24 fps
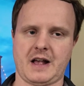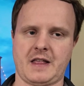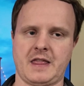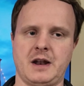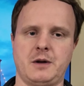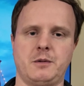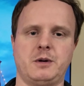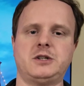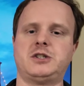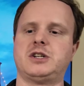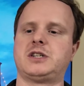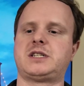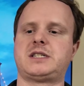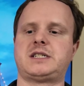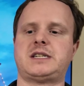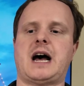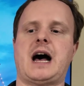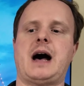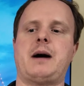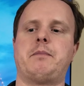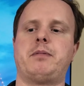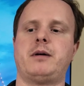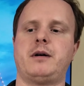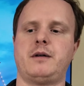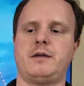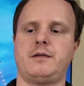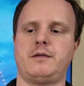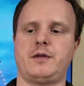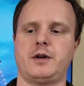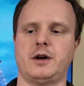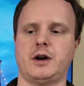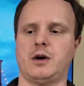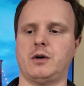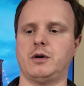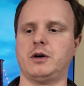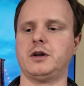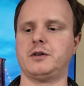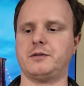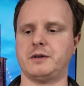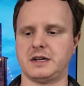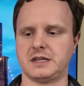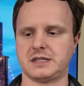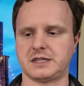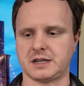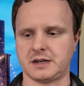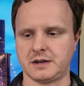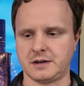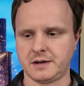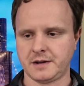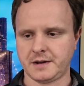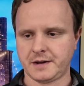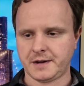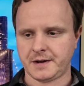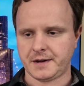and then it would just stop for no good reason.